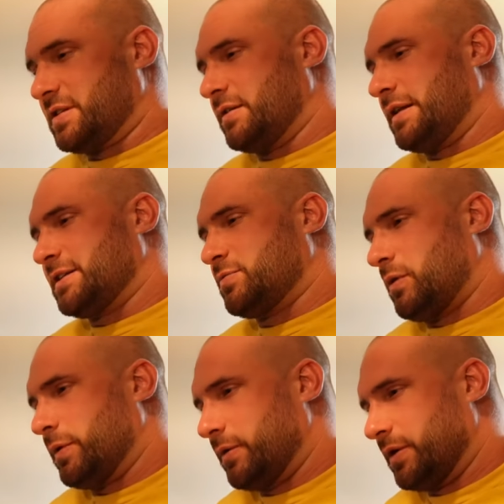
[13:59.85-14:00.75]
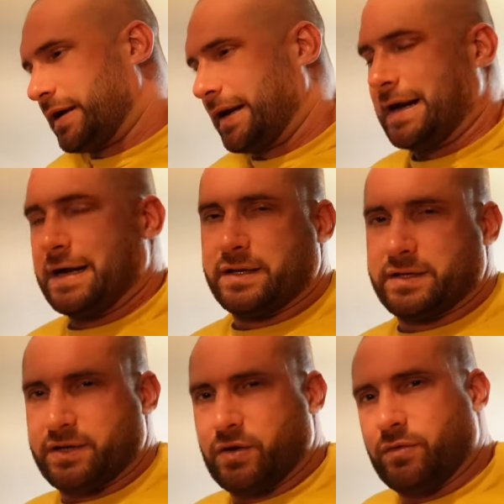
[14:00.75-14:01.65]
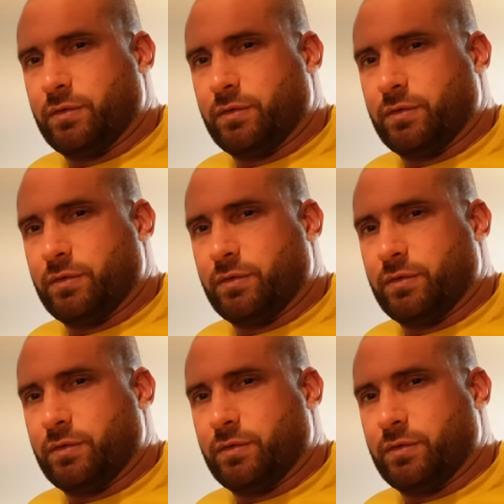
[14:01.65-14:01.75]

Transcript: So that's what we were looking at, and I did not